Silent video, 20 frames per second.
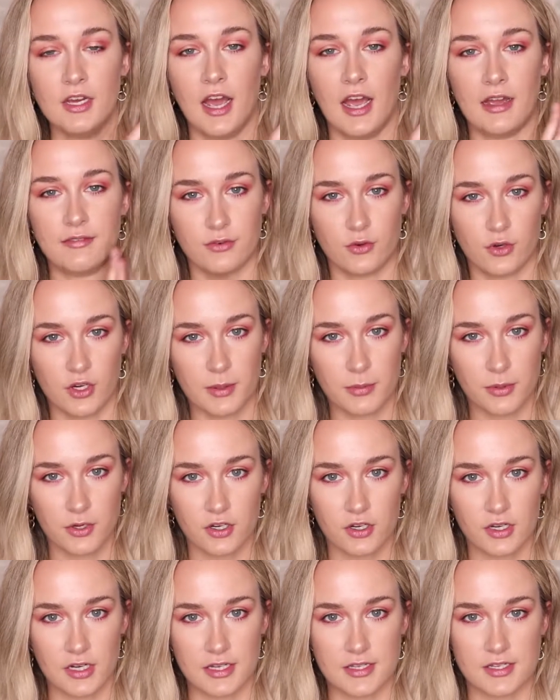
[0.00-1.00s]
I've already put it
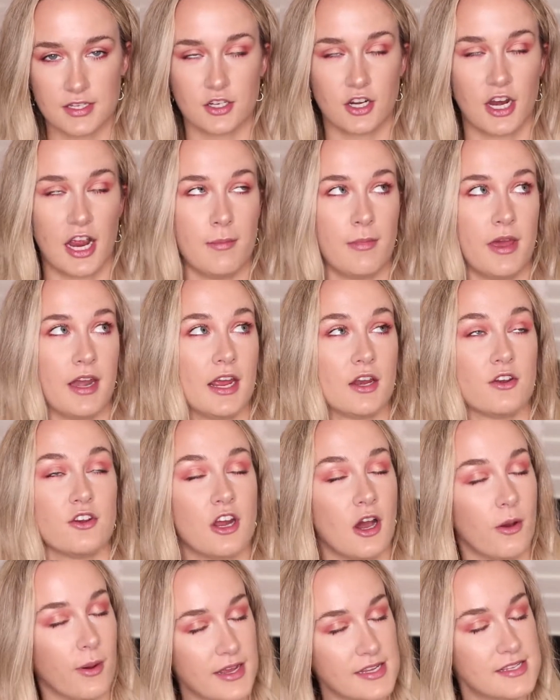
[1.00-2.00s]
on Instagram, and I
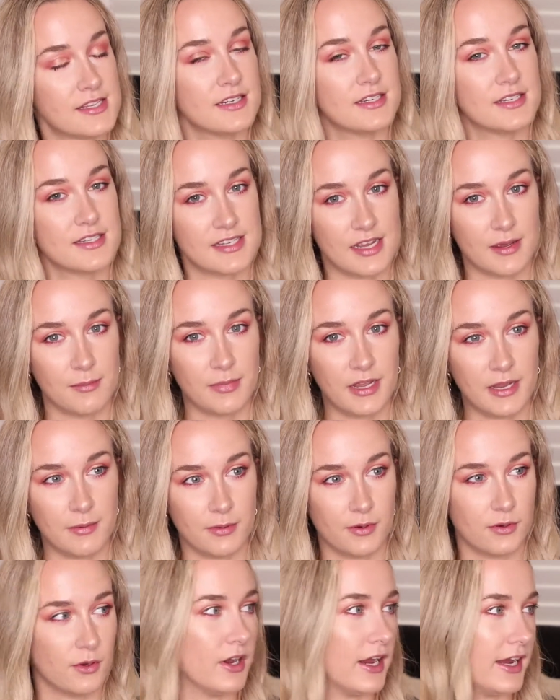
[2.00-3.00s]
know I said to some
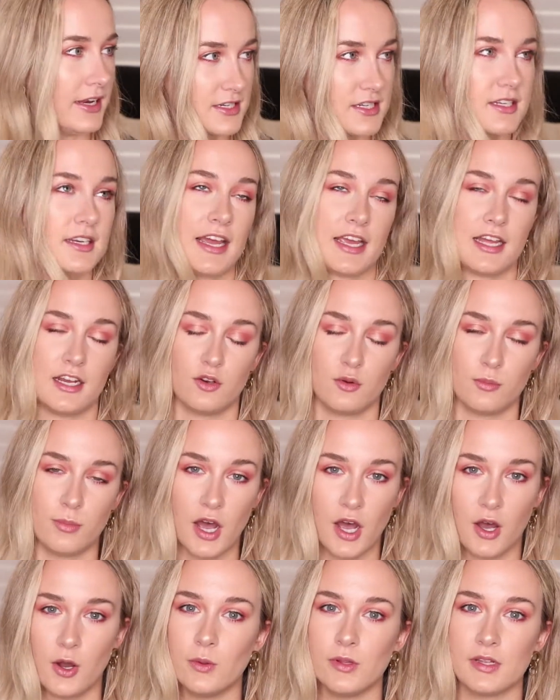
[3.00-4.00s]
people, or I did like a little
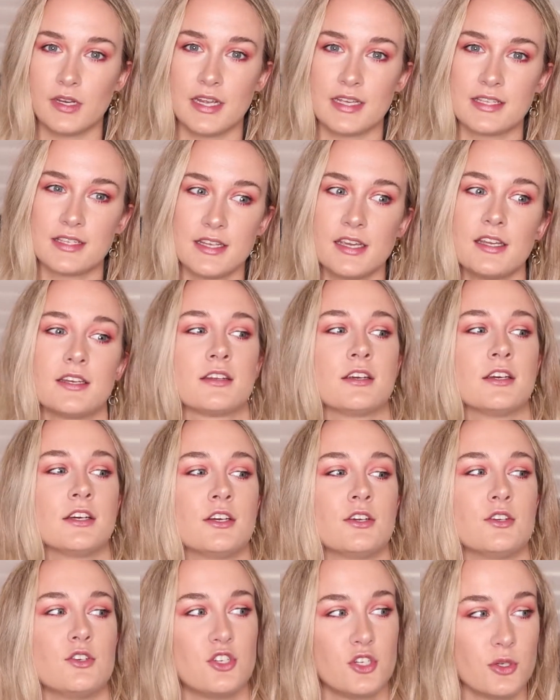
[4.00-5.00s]
poll and I said,
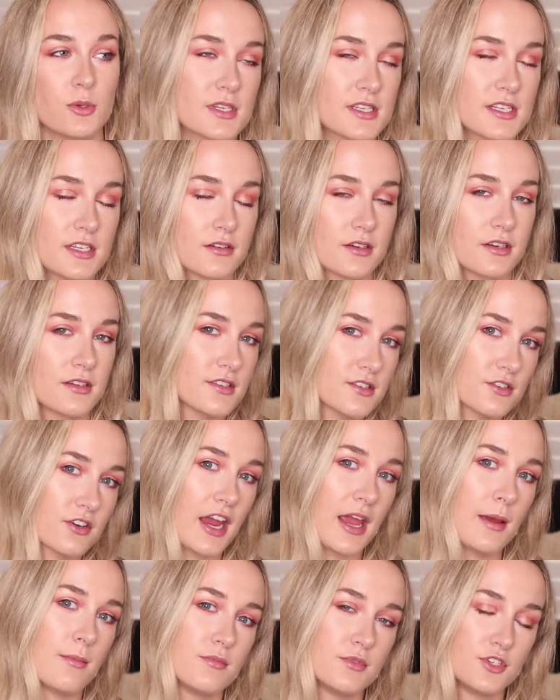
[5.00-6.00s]
do you want to see it on
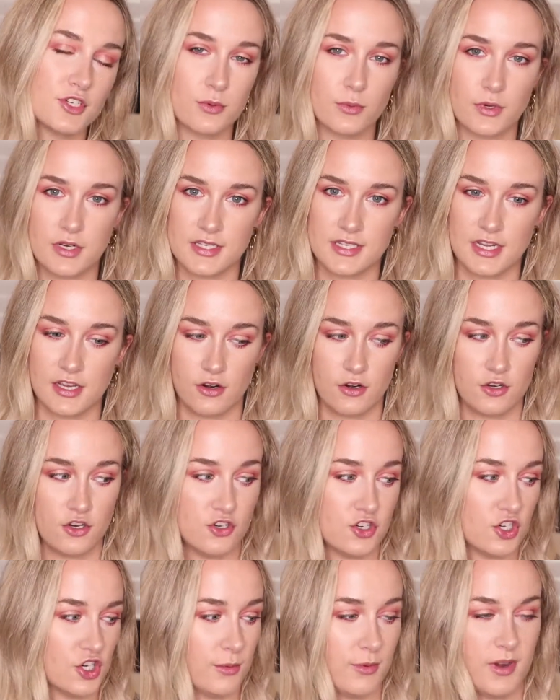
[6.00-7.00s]
Instagram? Do you want to see it on
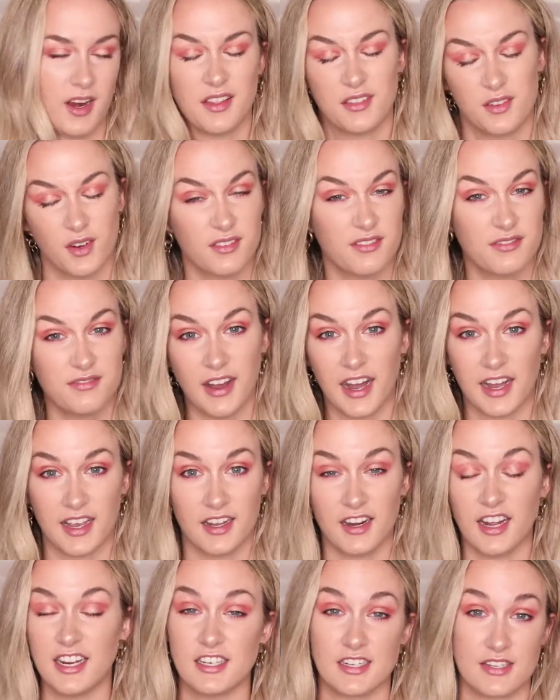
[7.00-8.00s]
YouTube? And I thought, fuck it,
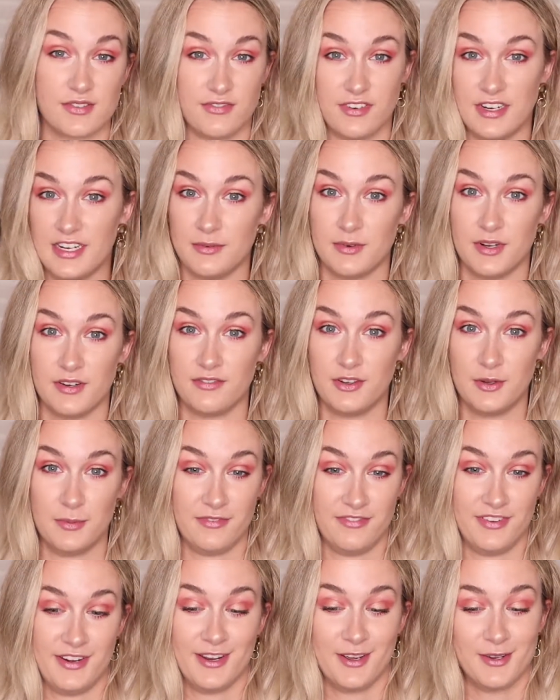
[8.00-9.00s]
I just really want to film a
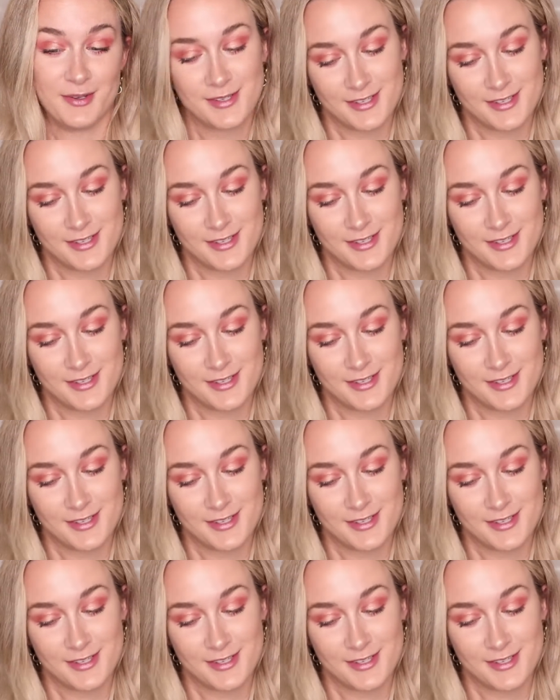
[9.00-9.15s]
video.